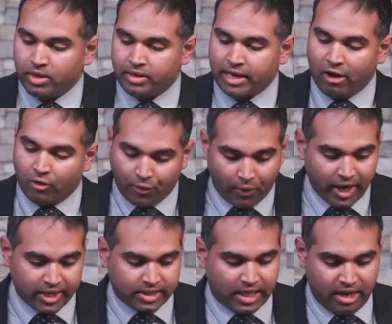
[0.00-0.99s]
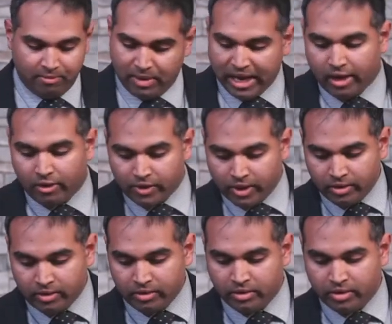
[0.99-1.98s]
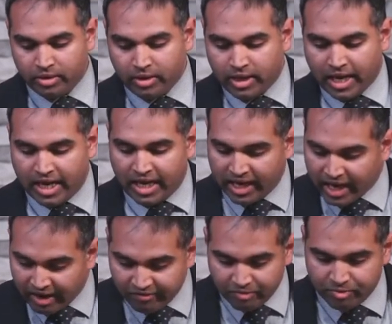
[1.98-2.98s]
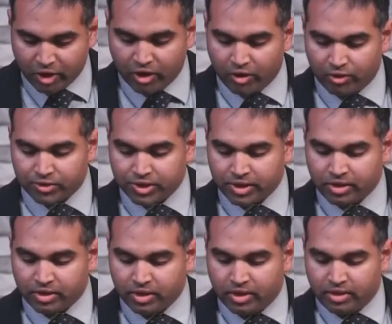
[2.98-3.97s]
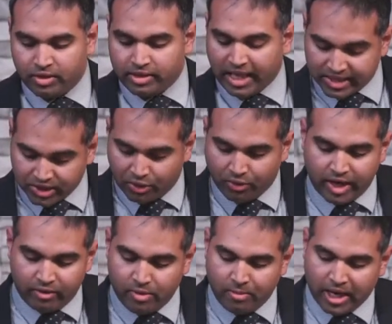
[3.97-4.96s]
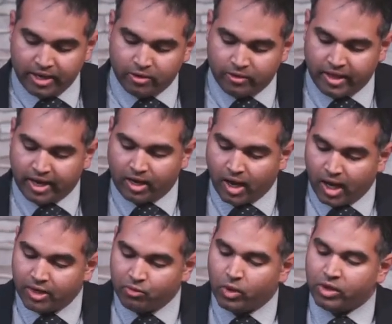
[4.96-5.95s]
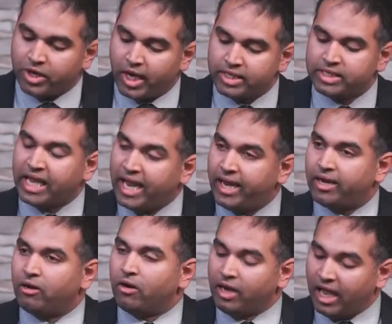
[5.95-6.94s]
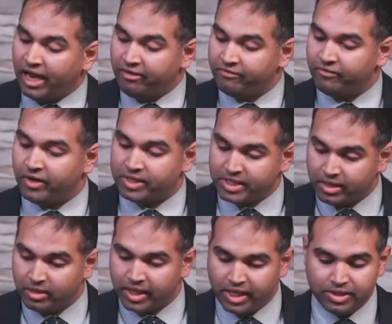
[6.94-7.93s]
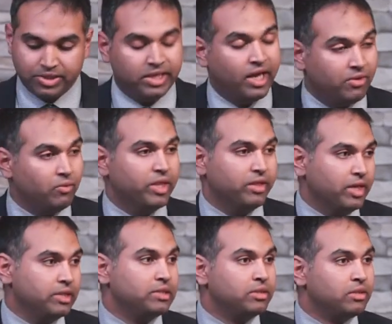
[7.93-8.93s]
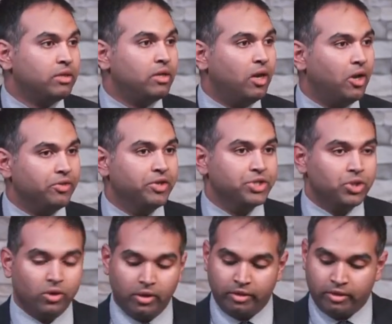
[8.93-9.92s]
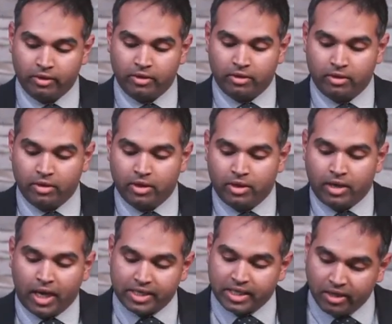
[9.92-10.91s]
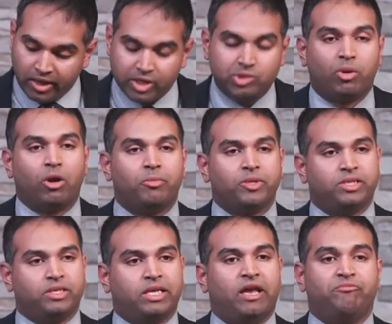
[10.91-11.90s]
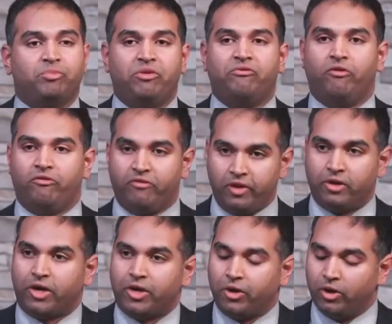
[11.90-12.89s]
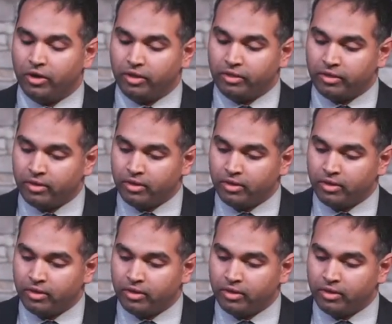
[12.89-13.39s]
Now, Christ, he bowed and he gave up the ghost that's a great reminder that God will not take our life until He is done with us on this earth, until His purposes have been fulfilled on earth.